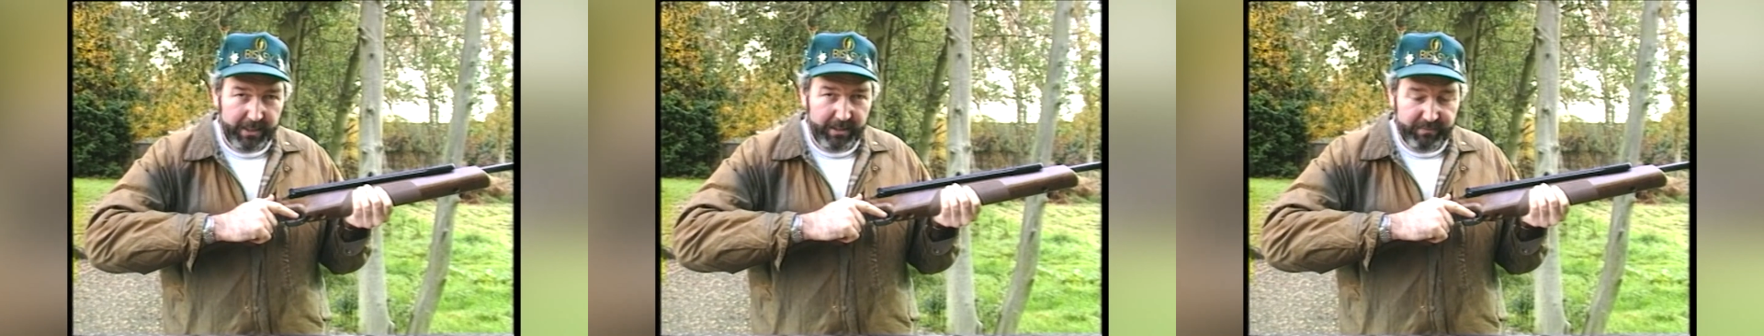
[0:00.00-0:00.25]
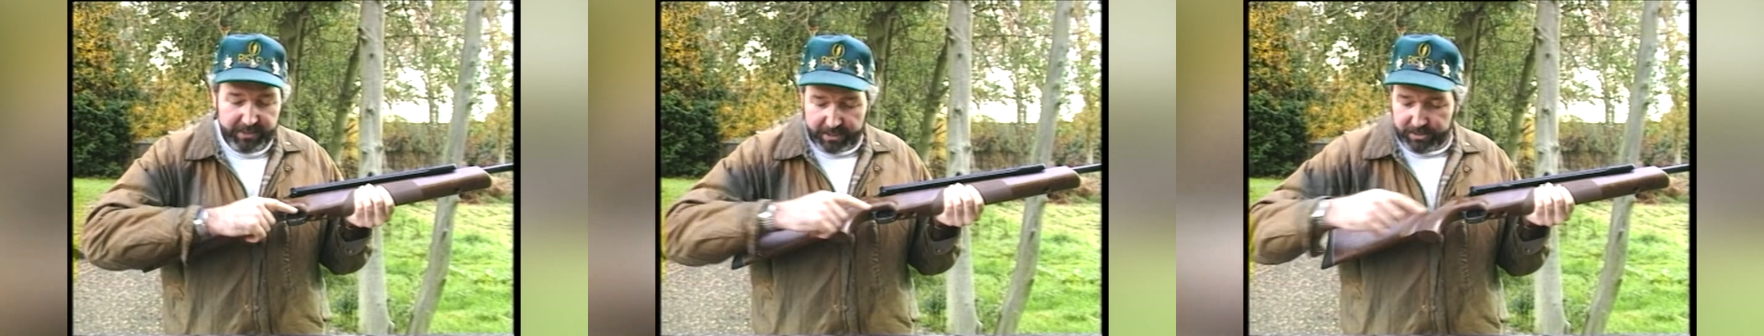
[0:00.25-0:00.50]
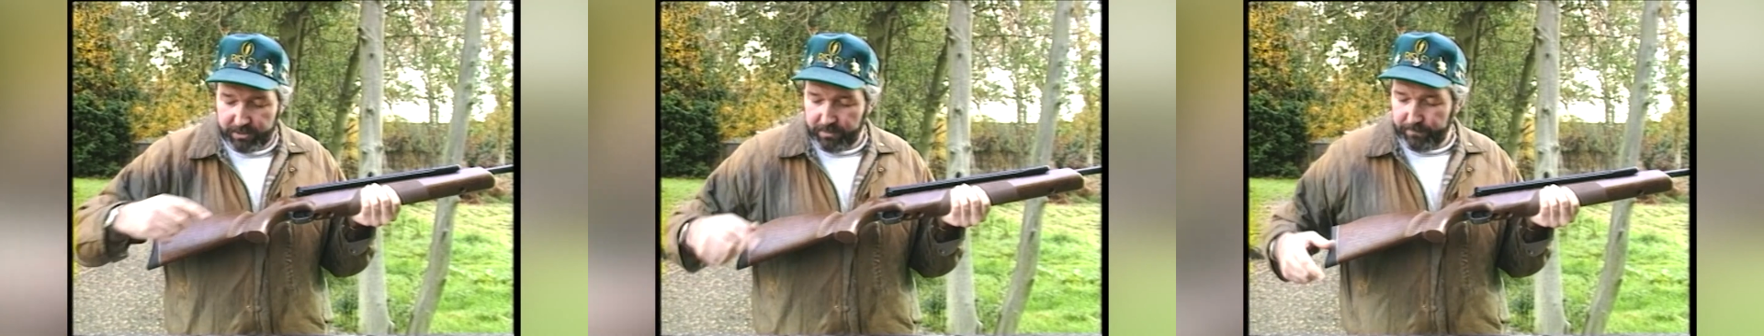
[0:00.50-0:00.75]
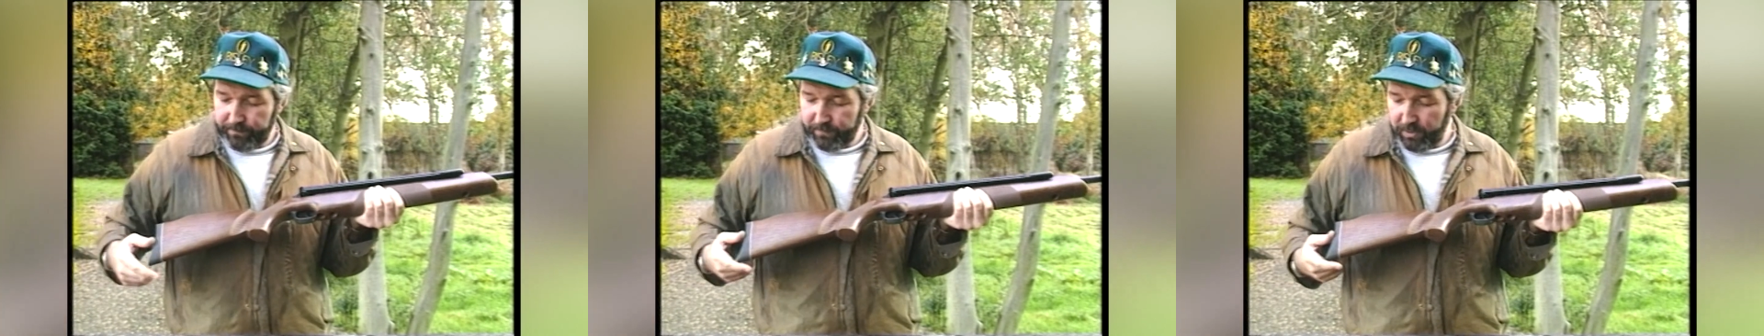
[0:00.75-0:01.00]
If it doesn't,
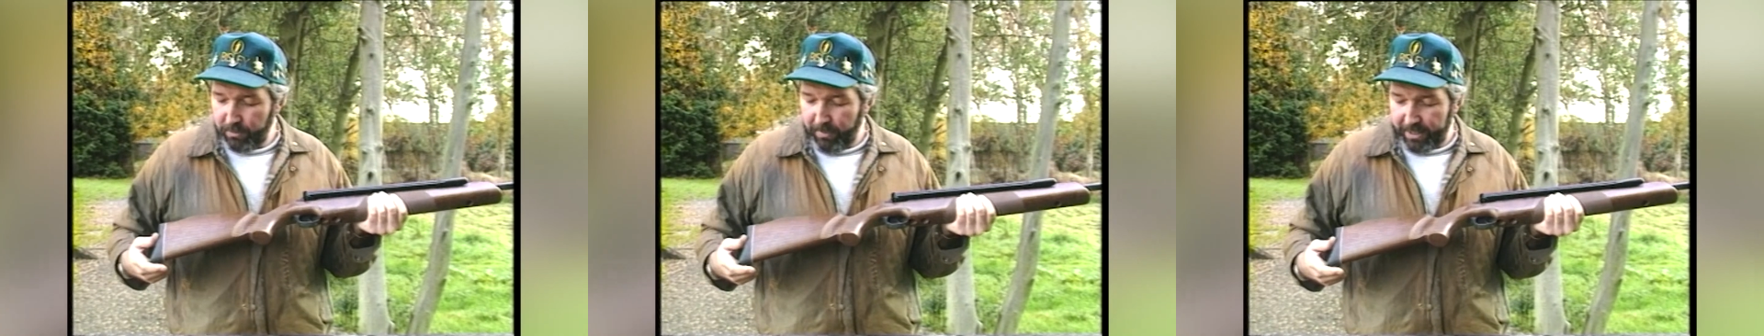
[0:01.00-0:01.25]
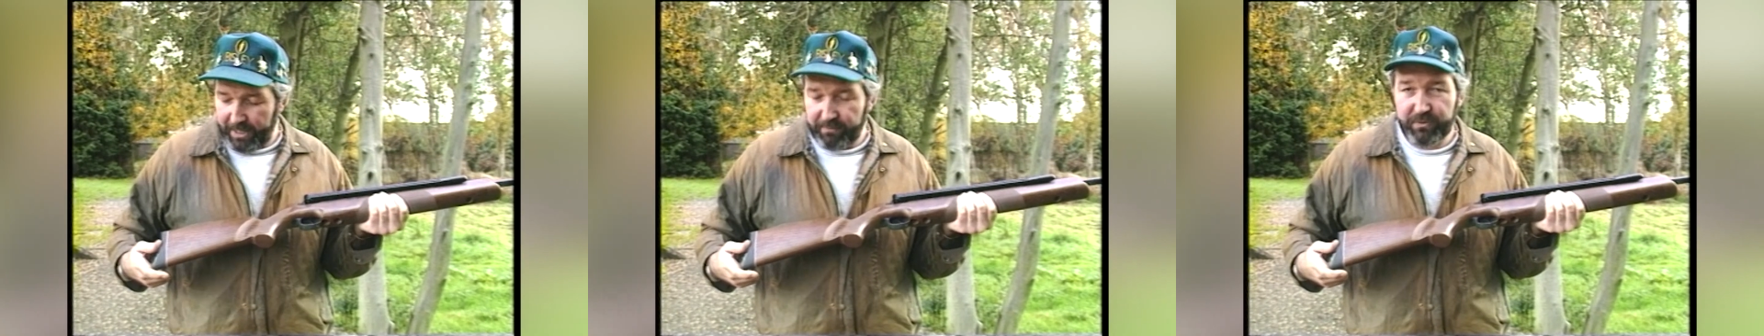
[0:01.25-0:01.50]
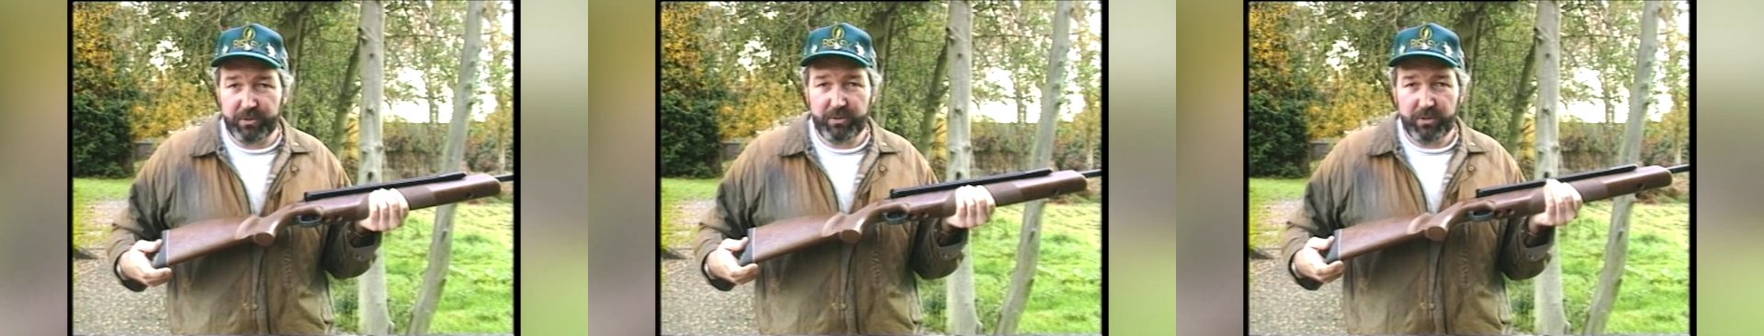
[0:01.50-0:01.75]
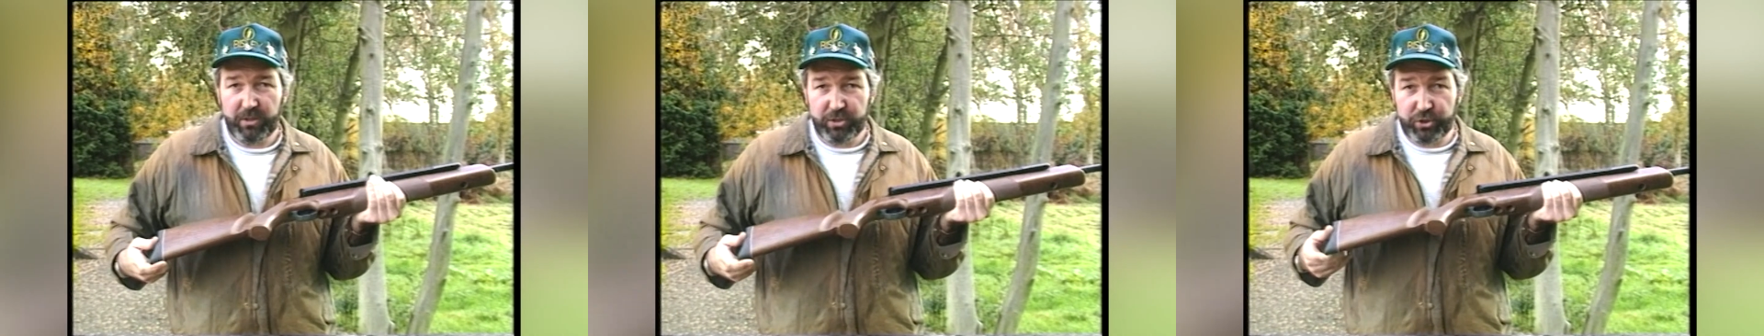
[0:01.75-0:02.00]
you may have to
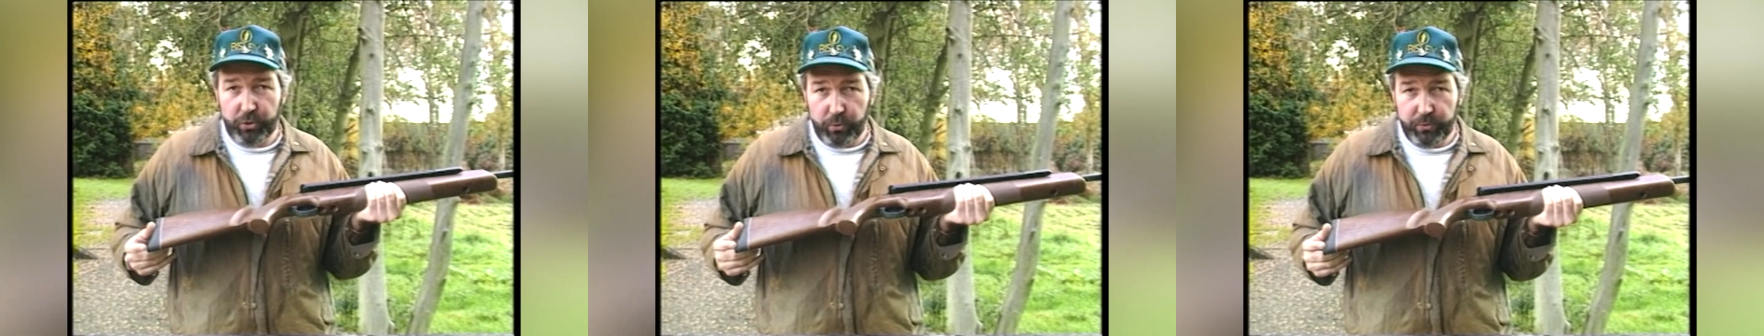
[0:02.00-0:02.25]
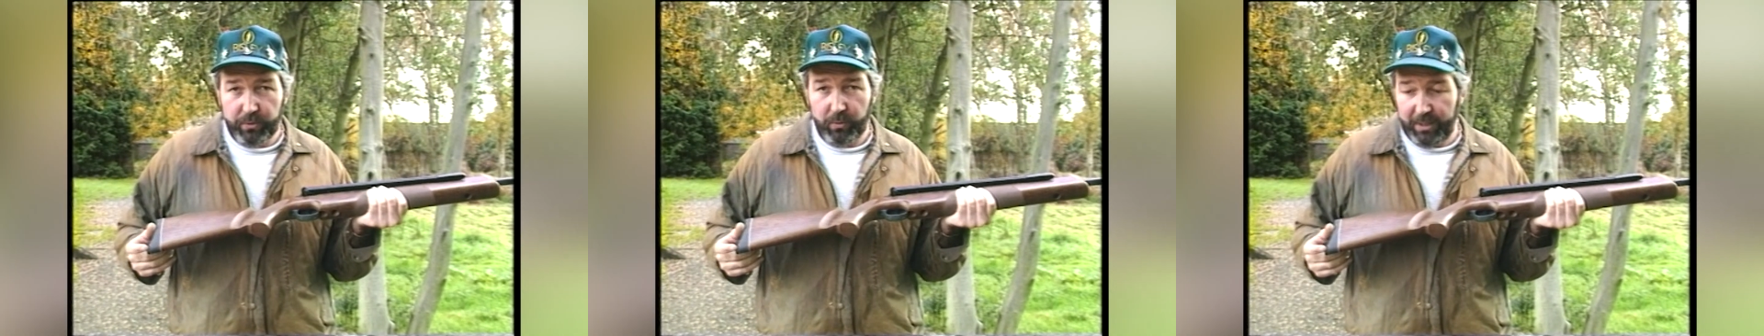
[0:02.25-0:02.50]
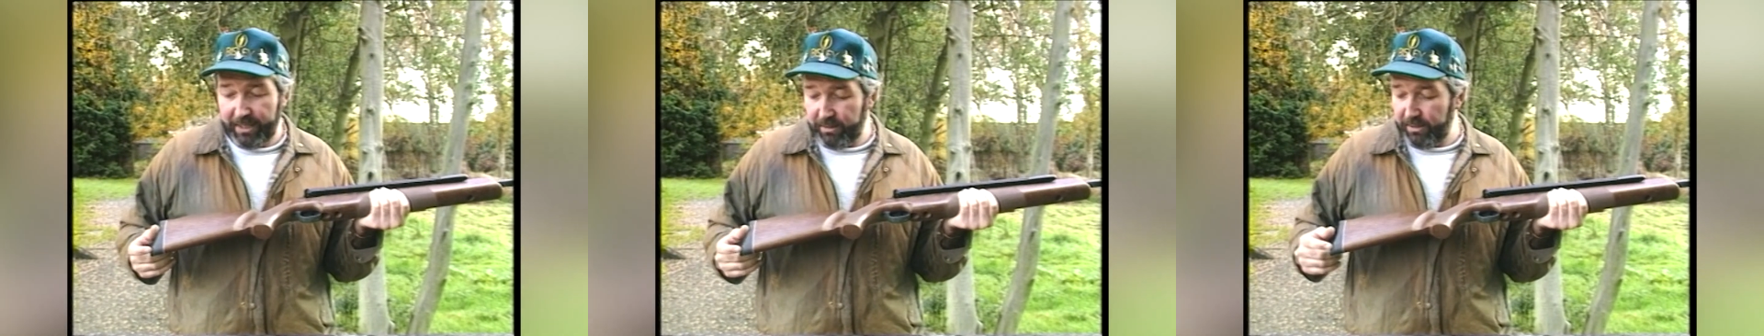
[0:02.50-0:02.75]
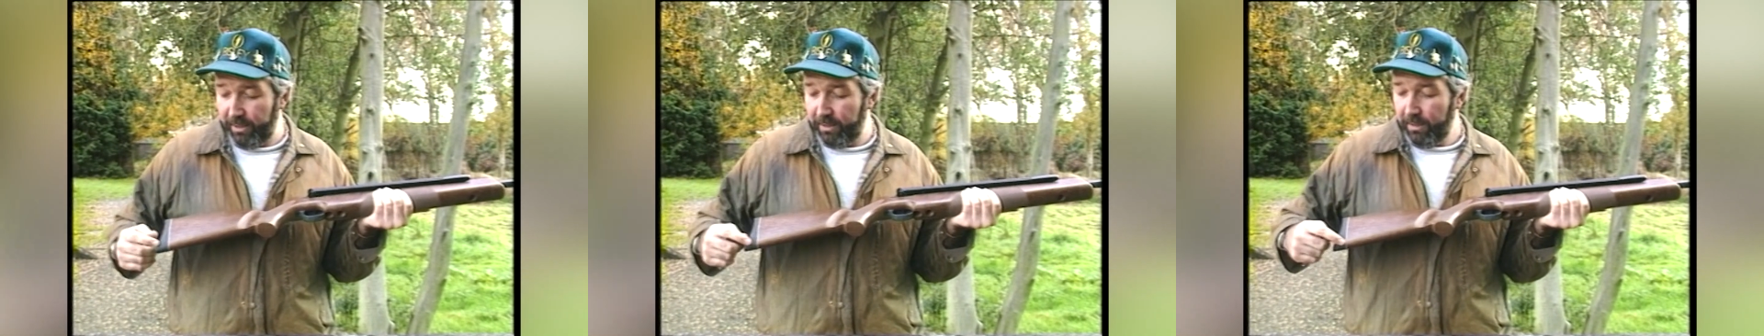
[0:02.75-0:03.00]
shorten or
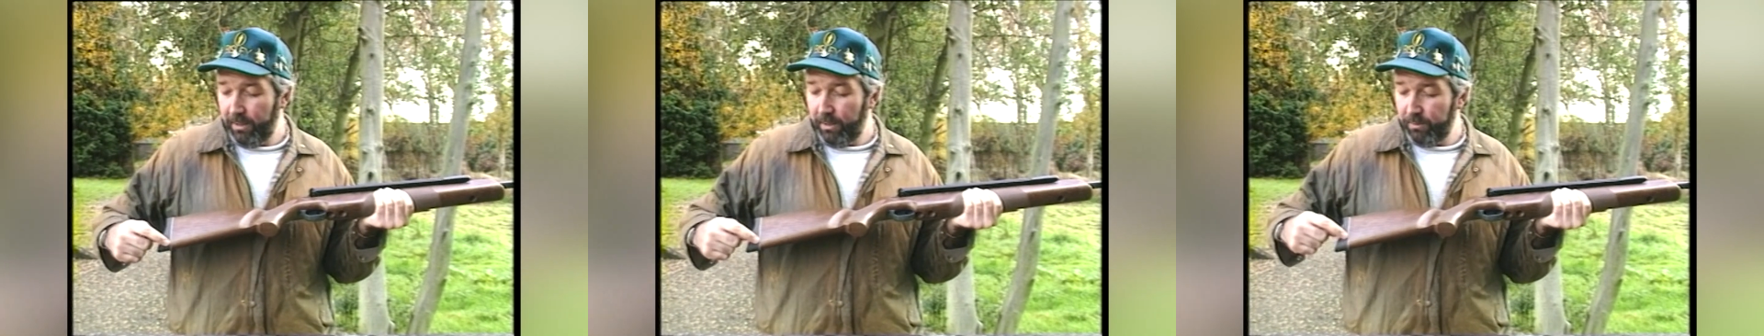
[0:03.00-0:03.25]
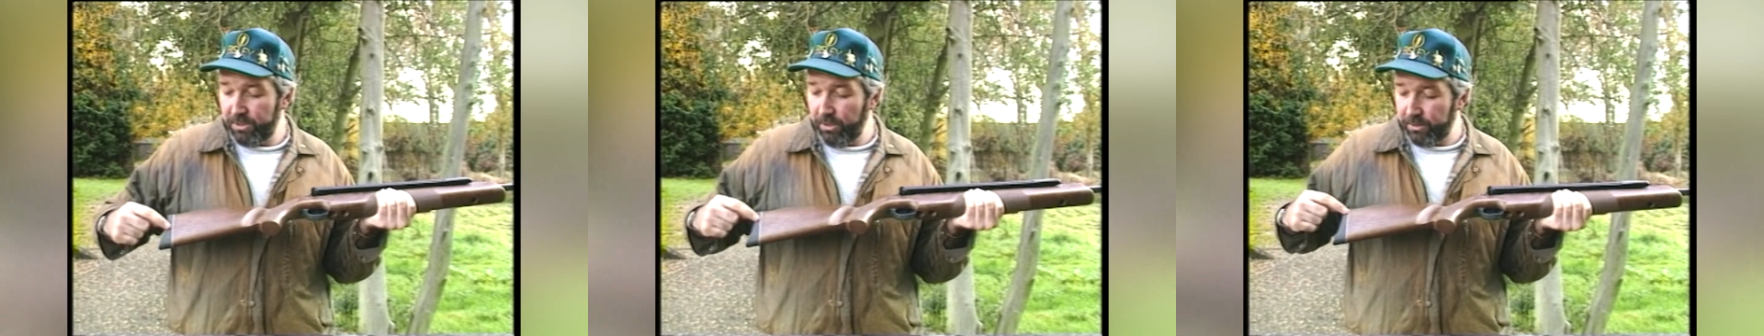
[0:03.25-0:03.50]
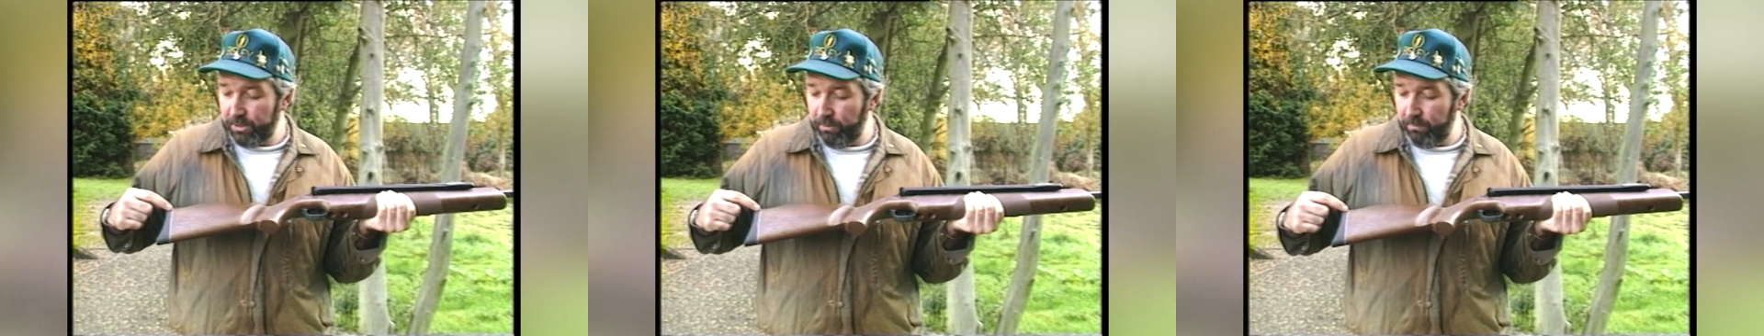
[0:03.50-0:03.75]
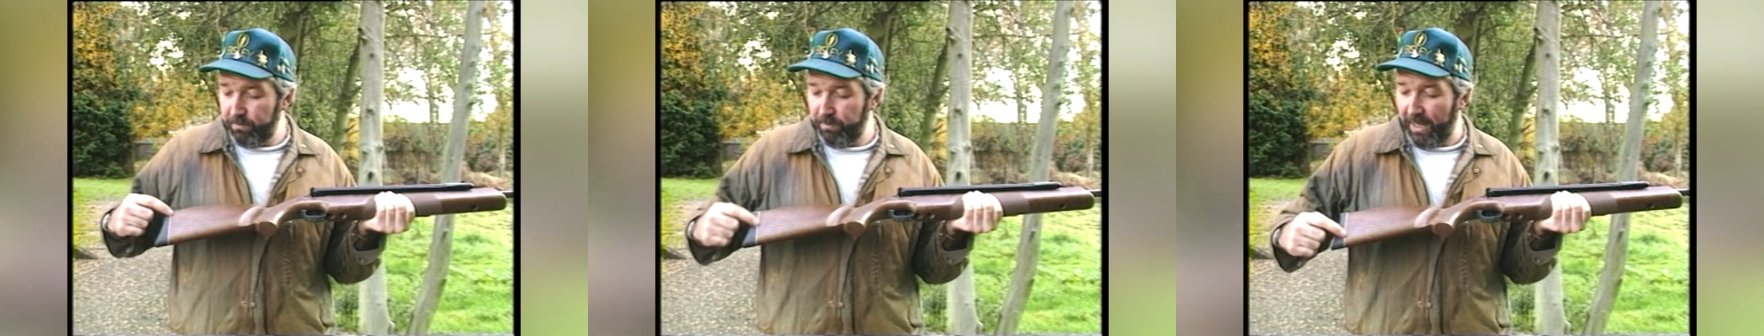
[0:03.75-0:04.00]
lengthen it, which is not
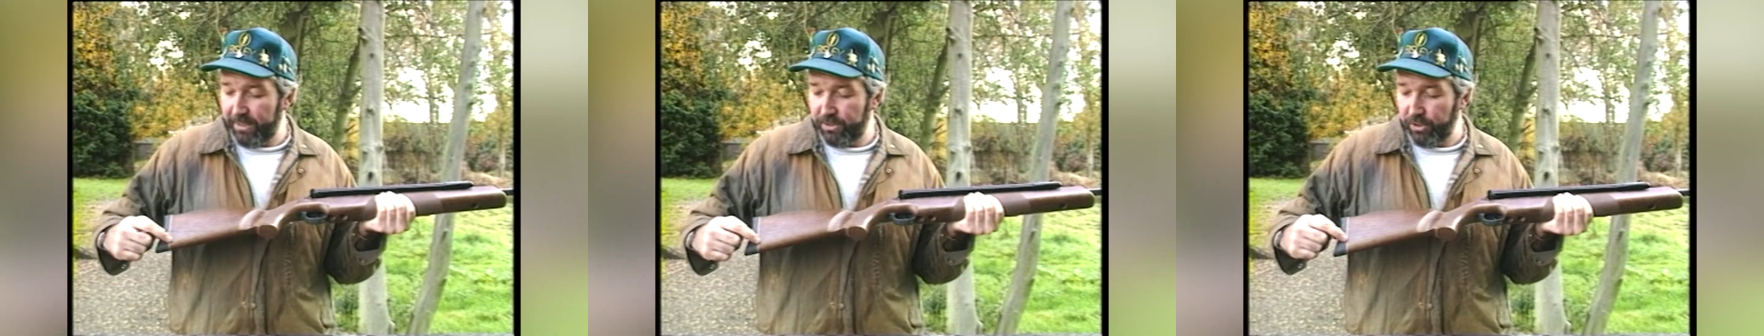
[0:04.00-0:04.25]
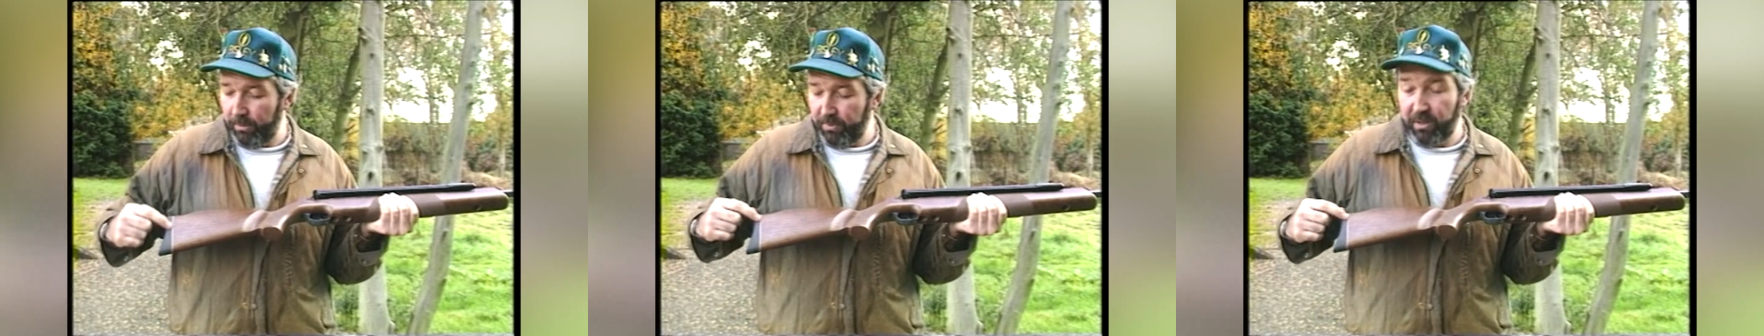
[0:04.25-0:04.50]
too bad a job.